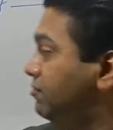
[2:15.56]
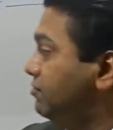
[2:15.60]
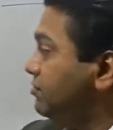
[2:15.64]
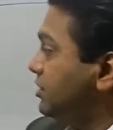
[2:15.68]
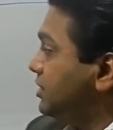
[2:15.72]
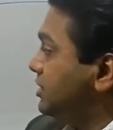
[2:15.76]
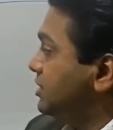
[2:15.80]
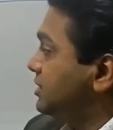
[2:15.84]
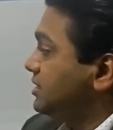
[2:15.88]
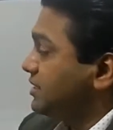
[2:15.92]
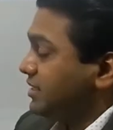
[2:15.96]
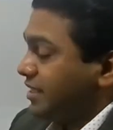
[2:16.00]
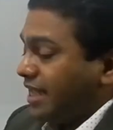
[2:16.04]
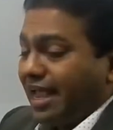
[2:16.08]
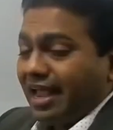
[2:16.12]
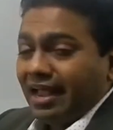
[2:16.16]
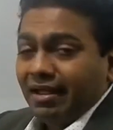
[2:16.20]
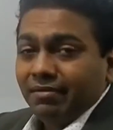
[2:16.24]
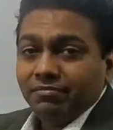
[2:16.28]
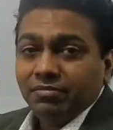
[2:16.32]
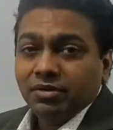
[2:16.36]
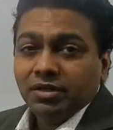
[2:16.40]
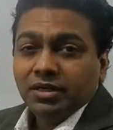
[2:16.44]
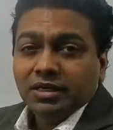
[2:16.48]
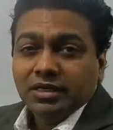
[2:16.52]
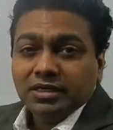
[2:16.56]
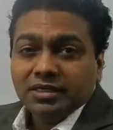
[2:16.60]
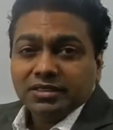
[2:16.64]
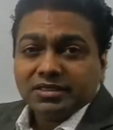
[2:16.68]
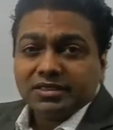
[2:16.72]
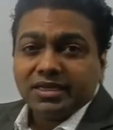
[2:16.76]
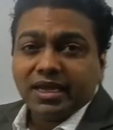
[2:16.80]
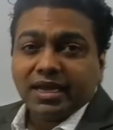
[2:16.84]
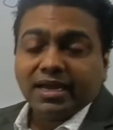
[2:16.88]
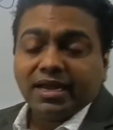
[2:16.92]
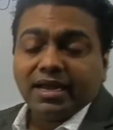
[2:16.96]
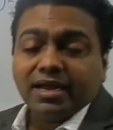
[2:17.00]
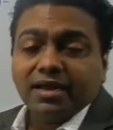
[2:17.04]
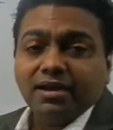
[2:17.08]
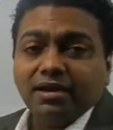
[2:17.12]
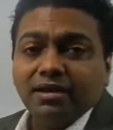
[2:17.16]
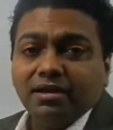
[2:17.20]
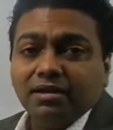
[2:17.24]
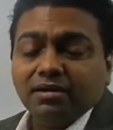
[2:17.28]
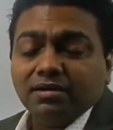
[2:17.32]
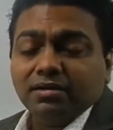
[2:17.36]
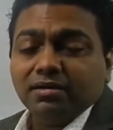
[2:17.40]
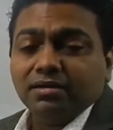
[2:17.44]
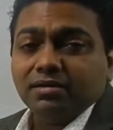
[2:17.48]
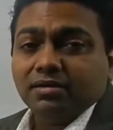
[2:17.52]
the same
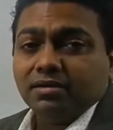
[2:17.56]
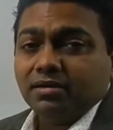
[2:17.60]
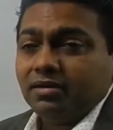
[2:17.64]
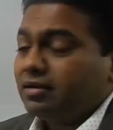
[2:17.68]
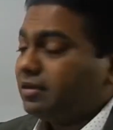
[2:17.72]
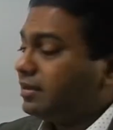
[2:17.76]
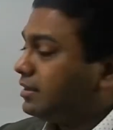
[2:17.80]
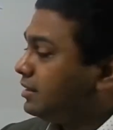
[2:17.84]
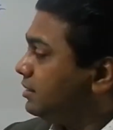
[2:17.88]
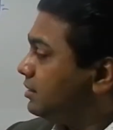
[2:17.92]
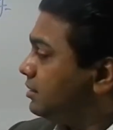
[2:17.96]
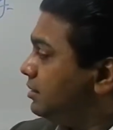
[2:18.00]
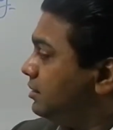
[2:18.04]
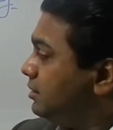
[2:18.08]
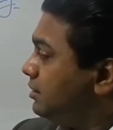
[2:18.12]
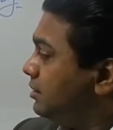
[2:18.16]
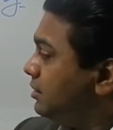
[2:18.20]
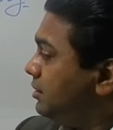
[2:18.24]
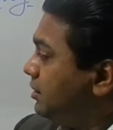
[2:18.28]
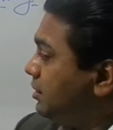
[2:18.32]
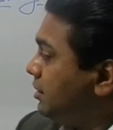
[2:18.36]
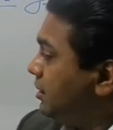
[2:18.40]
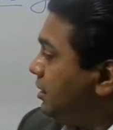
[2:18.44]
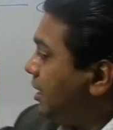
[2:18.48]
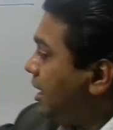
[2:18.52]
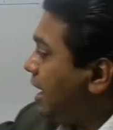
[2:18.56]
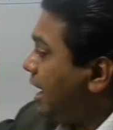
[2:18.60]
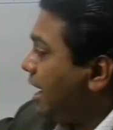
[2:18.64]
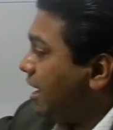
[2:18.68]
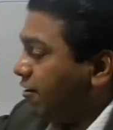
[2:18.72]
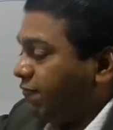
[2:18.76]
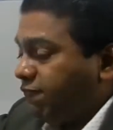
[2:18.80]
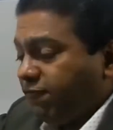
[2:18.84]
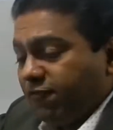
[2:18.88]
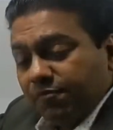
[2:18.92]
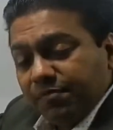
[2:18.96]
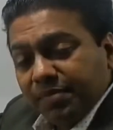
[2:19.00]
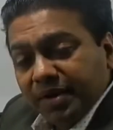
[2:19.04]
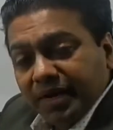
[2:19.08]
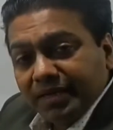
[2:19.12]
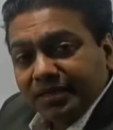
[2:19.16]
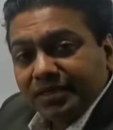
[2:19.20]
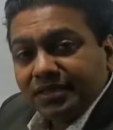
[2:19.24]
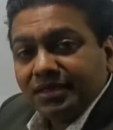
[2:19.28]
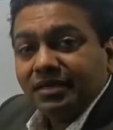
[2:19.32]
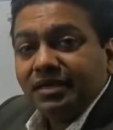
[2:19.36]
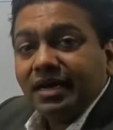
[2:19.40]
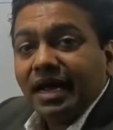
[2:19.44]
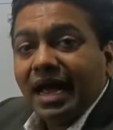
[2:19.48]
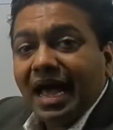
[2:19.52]
single alphabet
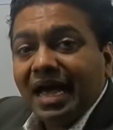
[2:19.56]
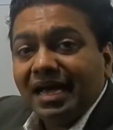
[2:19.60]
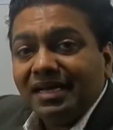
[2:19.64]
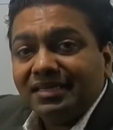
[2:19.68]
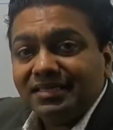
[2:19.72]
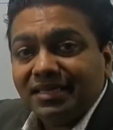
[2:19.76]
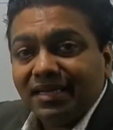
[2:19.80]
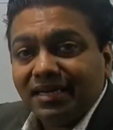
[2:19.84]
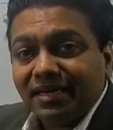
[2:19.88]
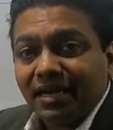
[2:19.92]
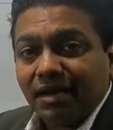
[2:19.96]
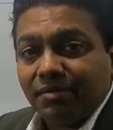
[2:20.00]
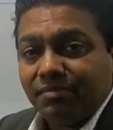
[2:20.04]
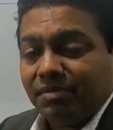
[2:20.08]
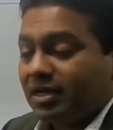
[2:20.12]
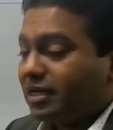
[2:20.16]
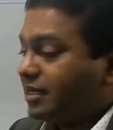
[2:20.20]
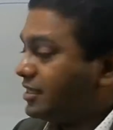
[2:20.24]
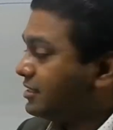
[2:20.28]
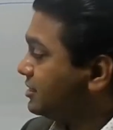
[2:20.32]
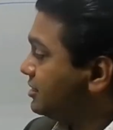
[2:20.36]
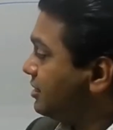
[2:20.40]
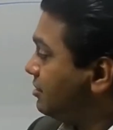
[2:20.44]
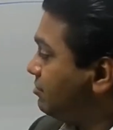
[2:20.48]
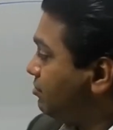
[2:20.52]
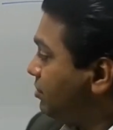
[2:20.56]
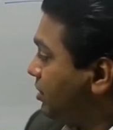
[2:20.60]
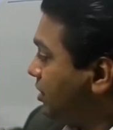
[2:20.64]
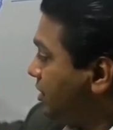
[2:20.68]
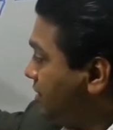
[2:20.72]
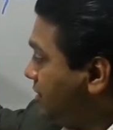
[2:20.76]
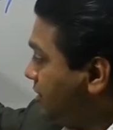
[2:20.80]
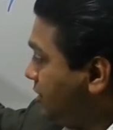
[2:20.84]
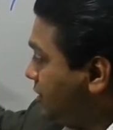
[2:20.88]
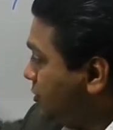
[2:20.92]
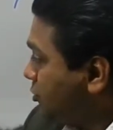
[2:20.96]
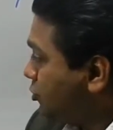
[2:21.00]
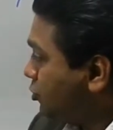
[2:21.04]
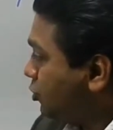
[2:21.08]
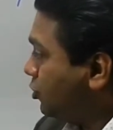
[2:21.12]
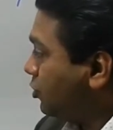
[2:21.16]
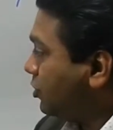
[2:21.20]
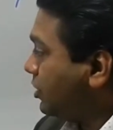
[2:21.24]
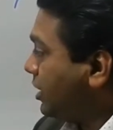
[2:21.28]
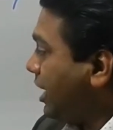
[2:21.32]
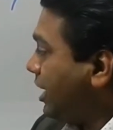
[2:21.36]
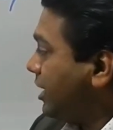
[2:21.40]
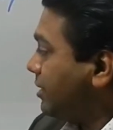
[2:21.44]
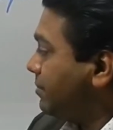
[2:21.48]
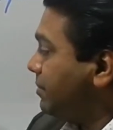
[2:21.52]
as their chemical symbol? So
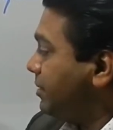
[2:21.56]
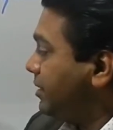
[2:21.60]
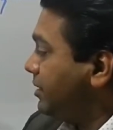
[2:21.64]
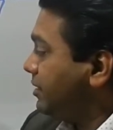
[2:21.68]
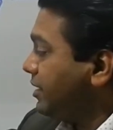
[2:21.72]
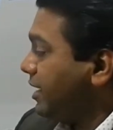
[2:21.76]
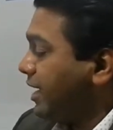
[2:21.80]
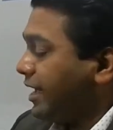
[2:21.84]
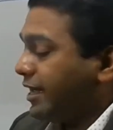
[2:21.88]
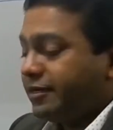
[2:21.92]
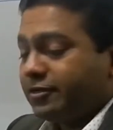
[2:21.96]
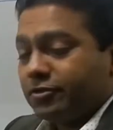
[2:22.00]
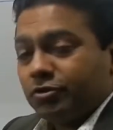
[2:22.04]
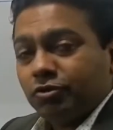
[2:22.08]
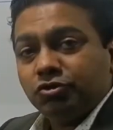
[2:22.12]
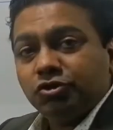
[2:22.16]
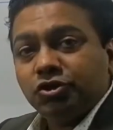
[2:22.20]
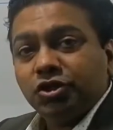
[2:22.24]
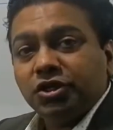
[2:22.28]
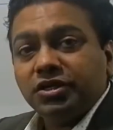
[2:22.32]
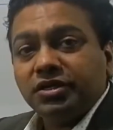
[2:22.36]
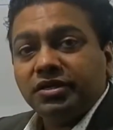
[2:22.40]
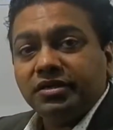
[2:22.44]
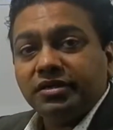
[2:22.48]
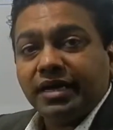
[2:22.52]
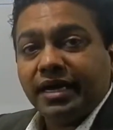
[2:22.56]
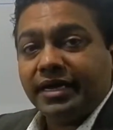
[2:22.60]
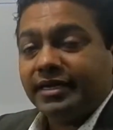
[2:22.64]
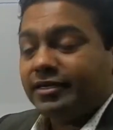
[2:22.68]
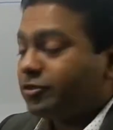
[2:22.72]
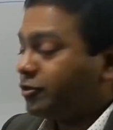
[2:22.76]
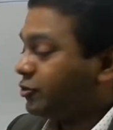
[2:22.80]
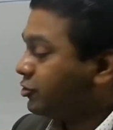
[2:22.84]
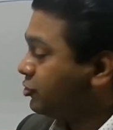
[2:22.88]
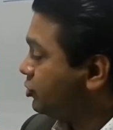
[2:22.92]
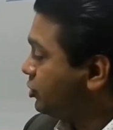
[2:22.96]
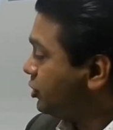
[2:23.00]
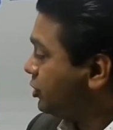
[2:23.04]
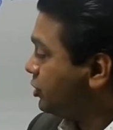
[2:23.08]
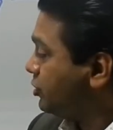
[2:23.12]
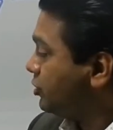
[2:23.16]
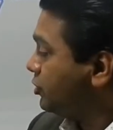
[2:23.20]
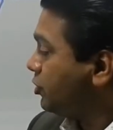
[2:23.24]
carbon, hydrogen, nitrogen,